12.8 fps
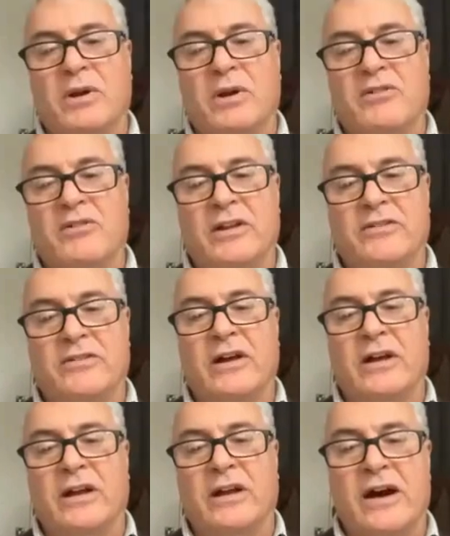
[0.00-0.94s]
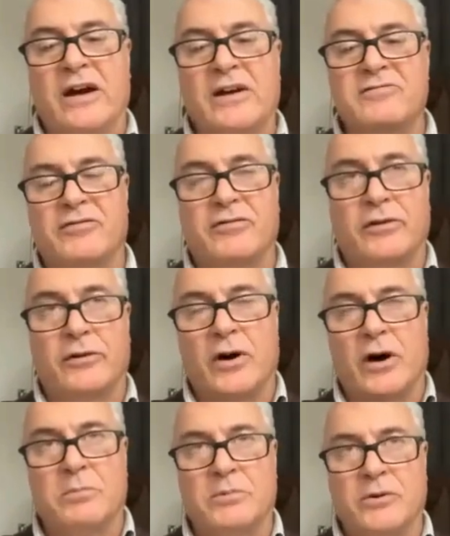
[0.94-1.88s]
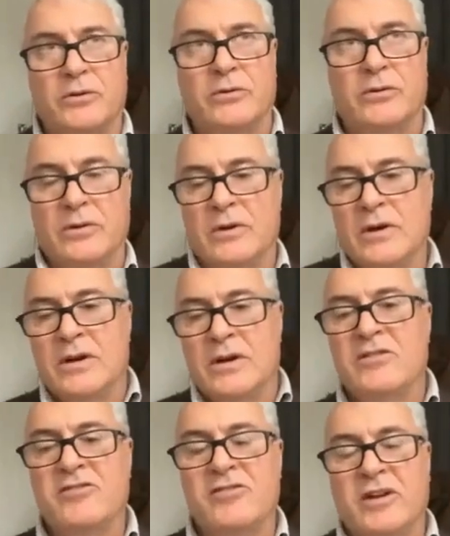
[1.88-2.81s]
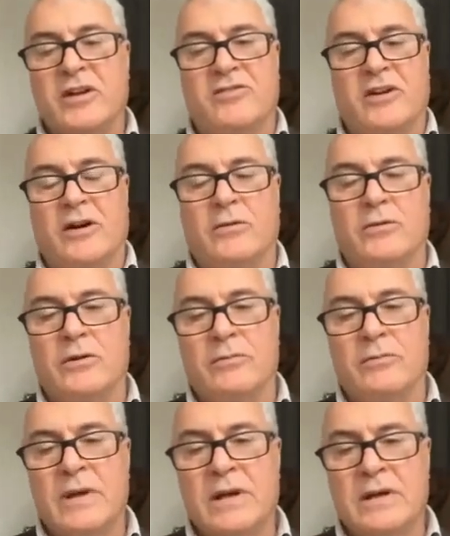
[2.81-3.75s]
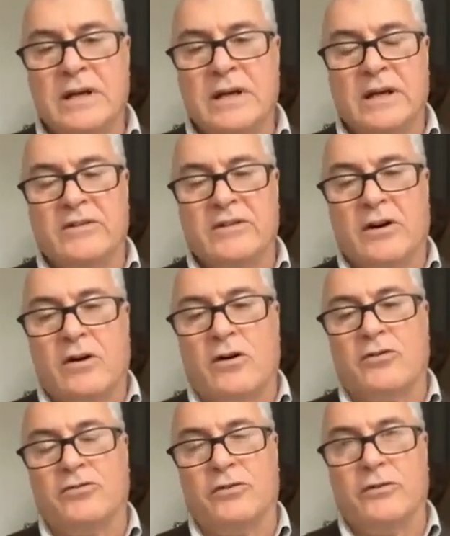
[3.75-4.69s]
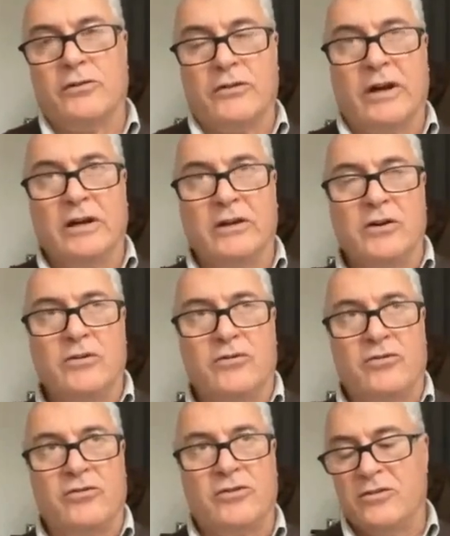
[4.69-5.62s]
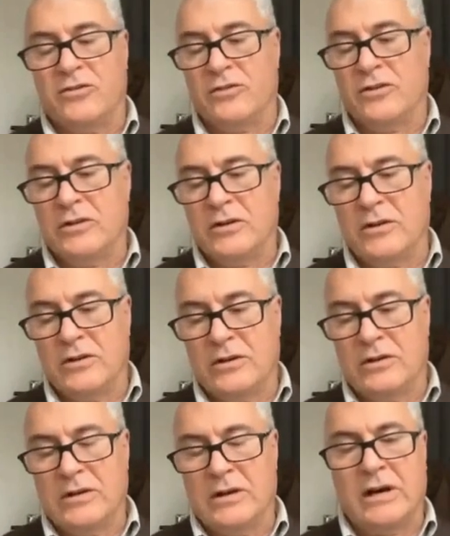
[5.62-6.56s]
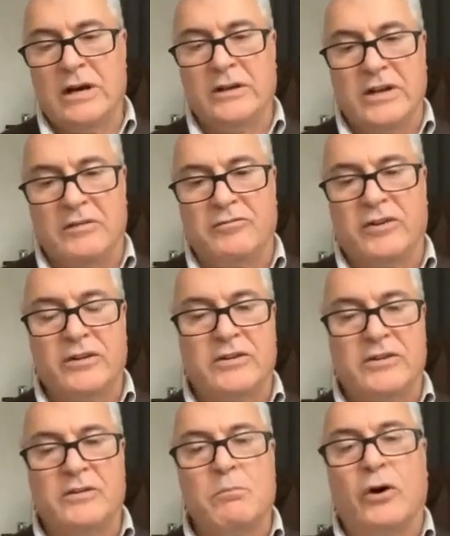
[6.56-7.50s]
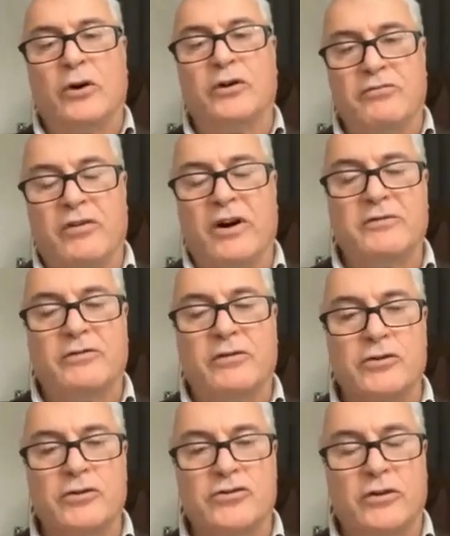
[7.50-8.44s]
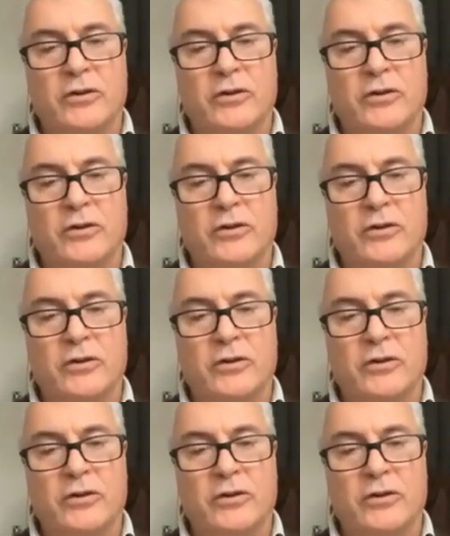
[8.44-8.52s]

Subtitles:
placenta alive for up to 6 hours. The Oxford, they used a different modified version